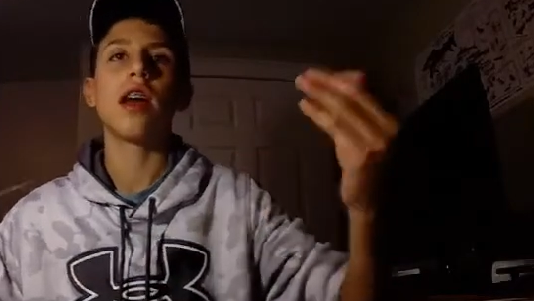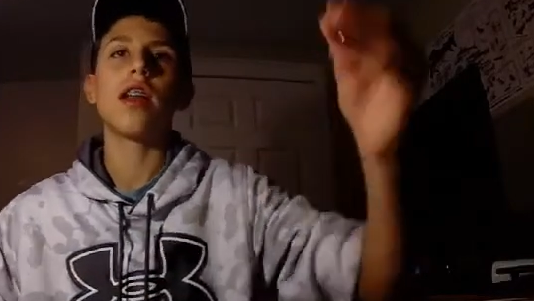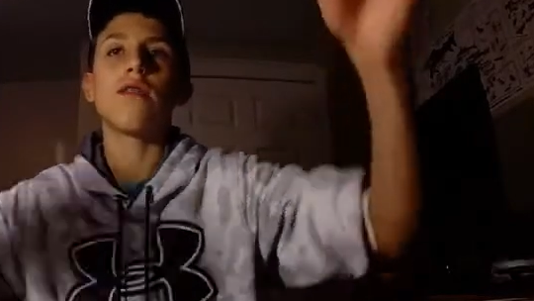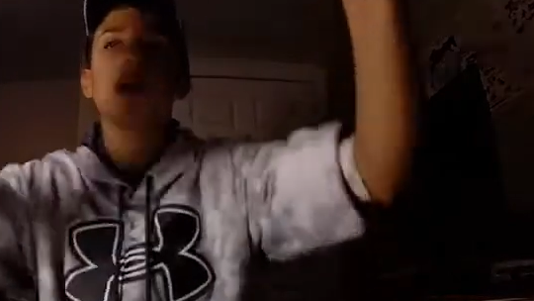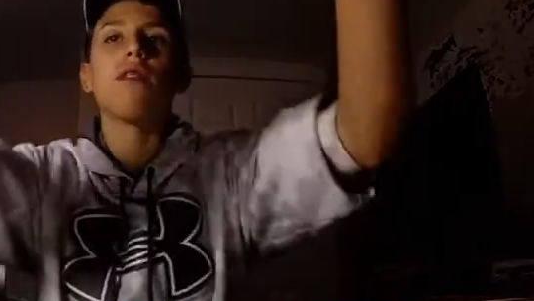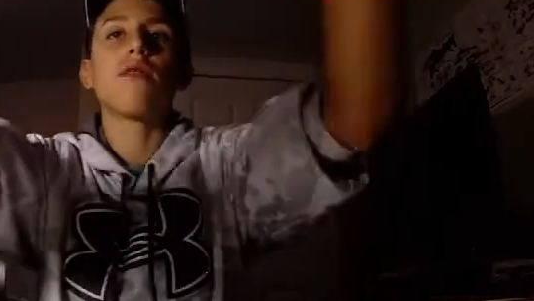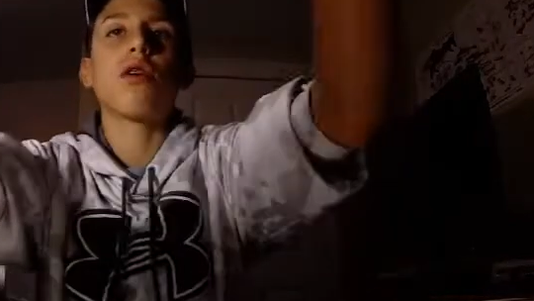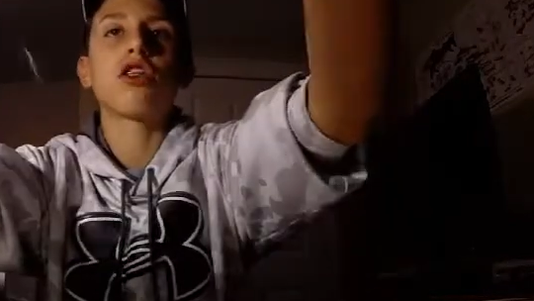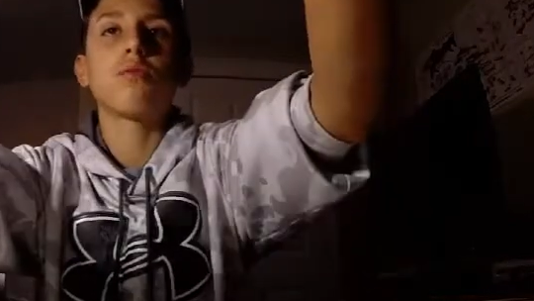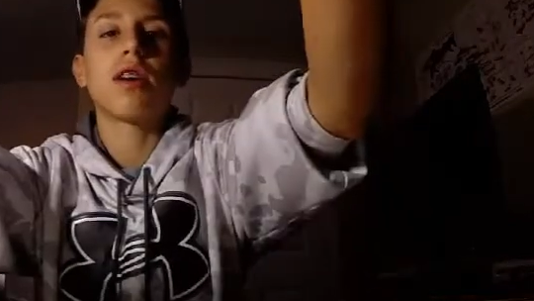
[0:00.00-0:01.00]
And if you haven't
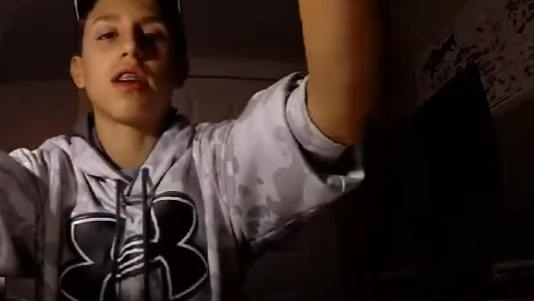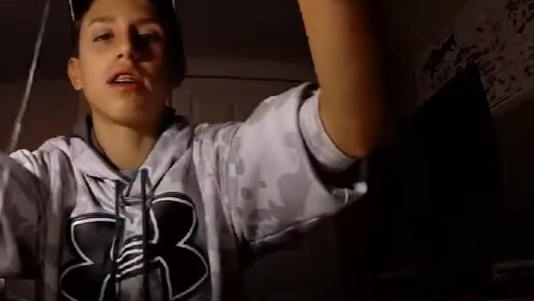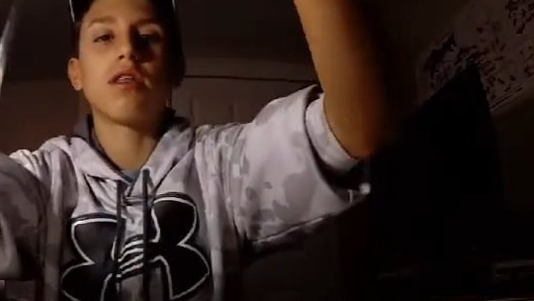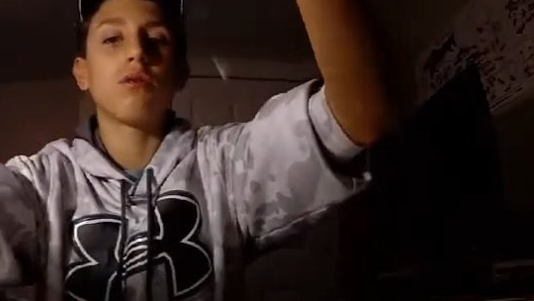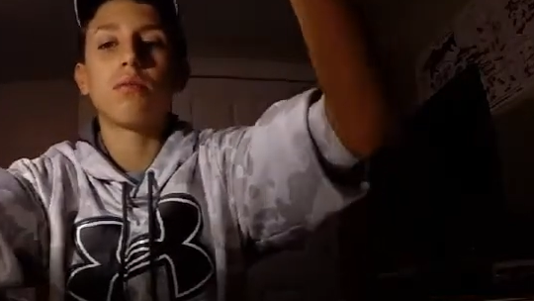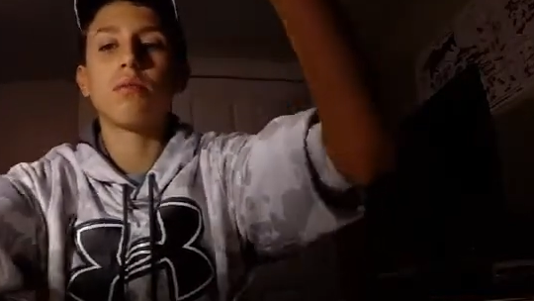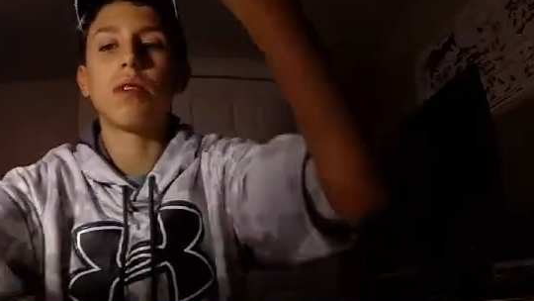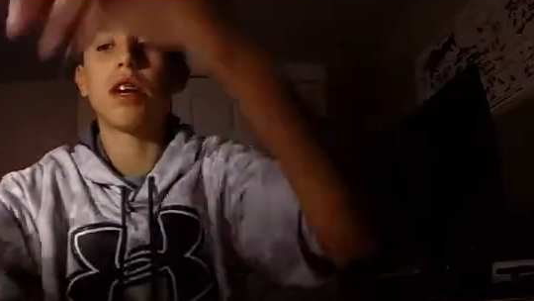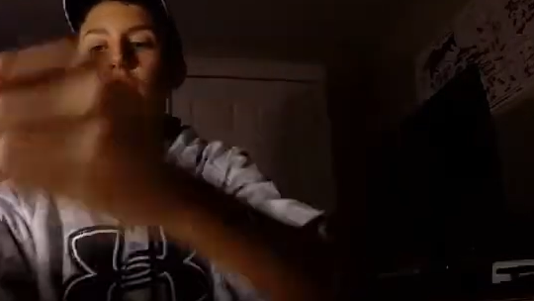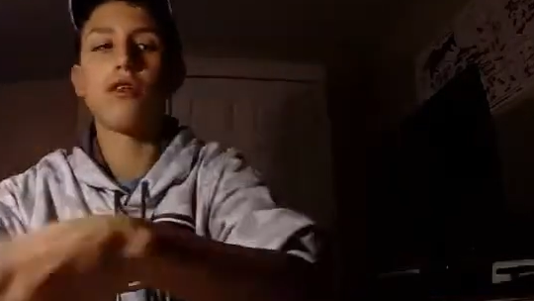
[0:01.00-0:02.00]
watched my
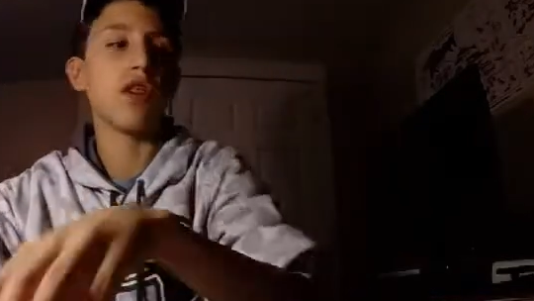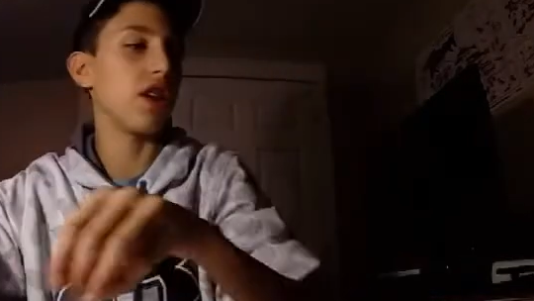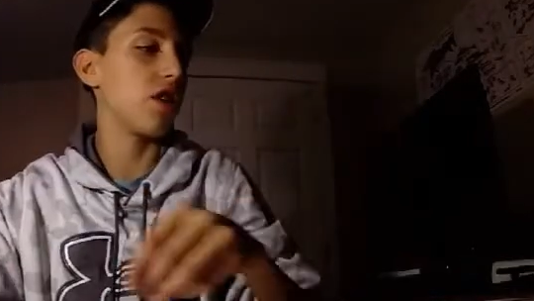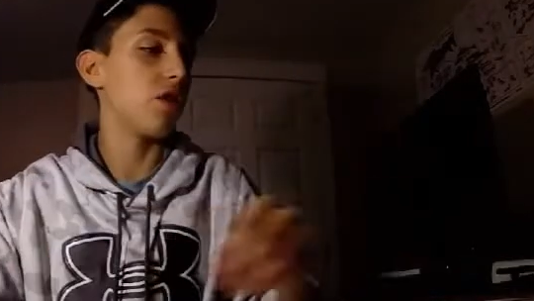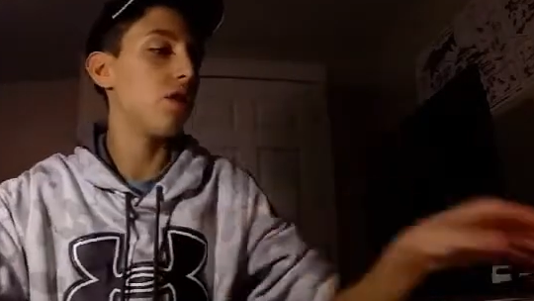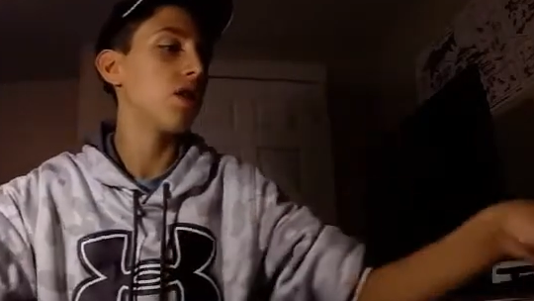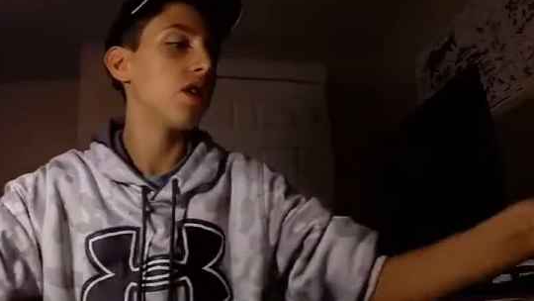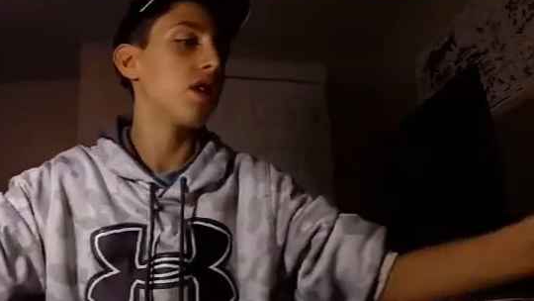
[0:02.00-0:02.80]
other video,